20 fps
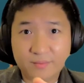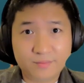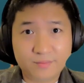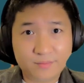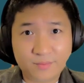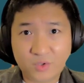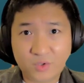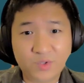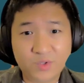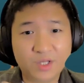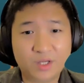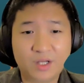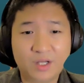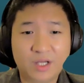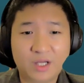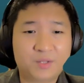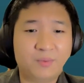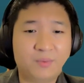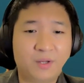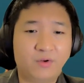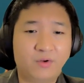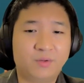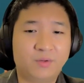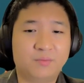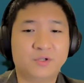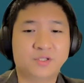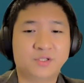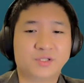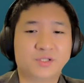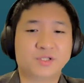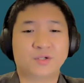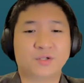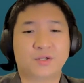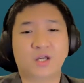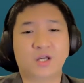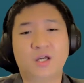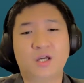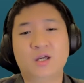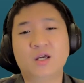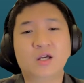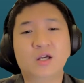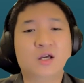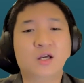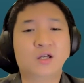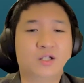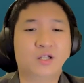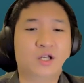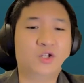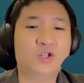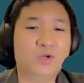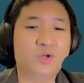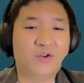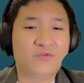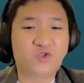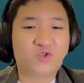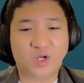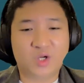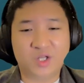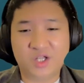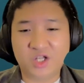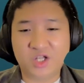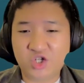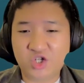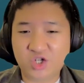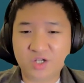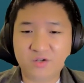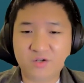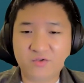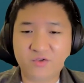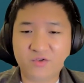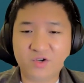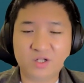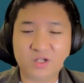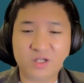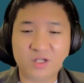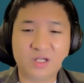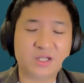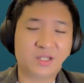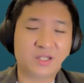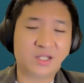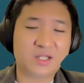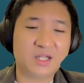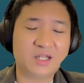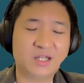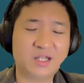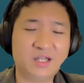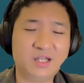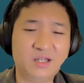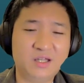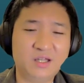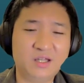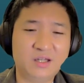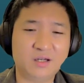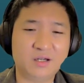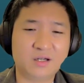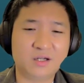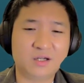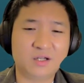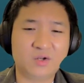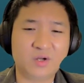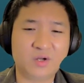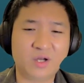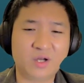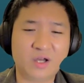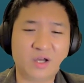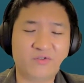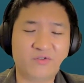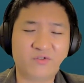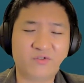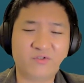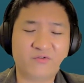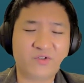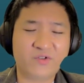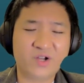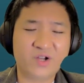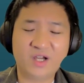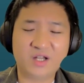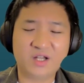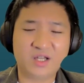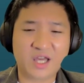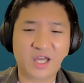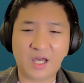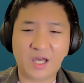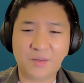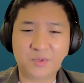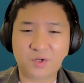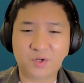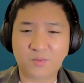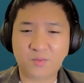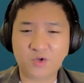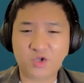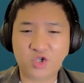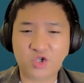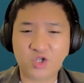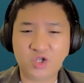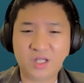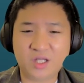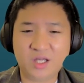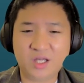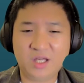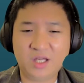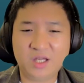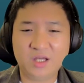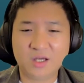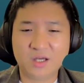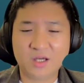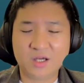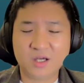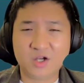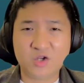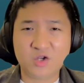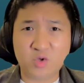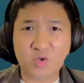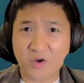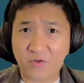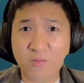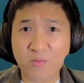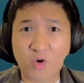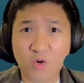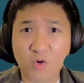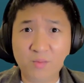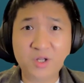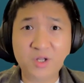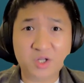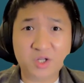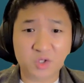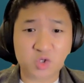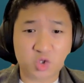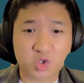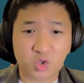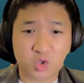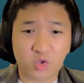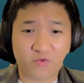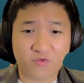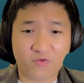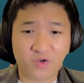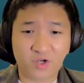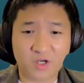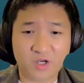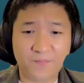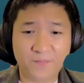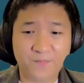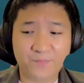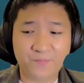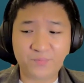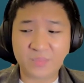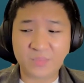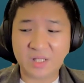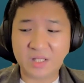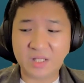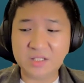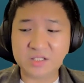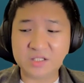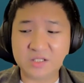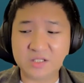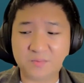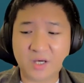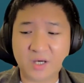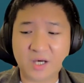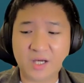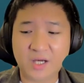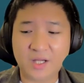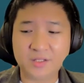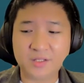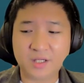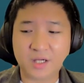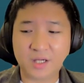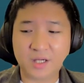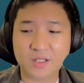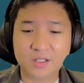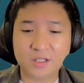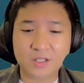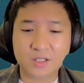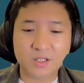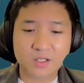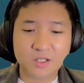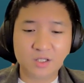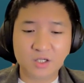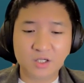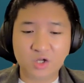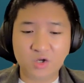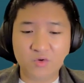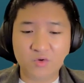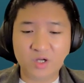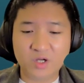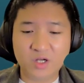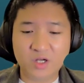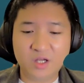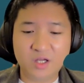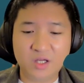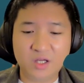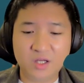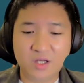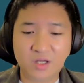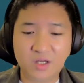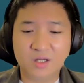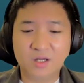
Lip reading: do some experiments. Okay, then you have transitional latitude. You have to find the gaps opportunity. You have moments of truth. Okay, this is the part that you really